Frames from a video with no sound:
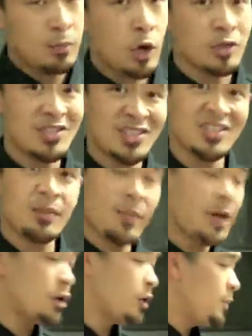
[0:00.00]
processes it
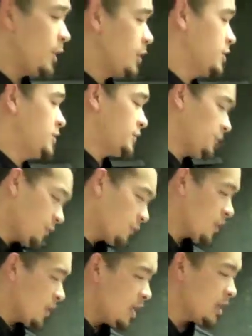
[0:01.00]
better because
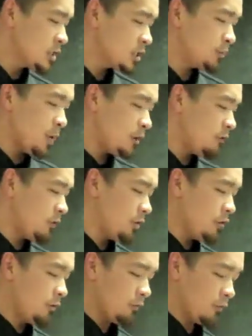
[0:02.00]
it's just better for you.
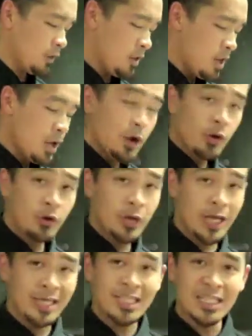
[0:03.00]
We're going to
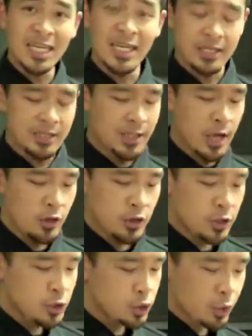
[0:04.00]
take cheese. Now you
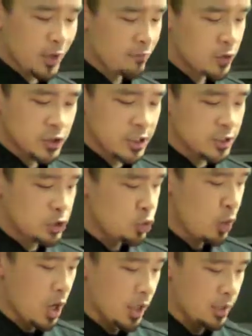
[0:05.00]
can use whatever cheese you
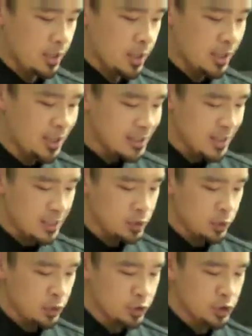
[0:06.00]
want. In this case,
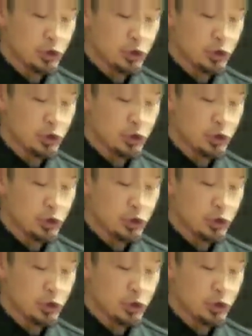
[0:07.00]
we're using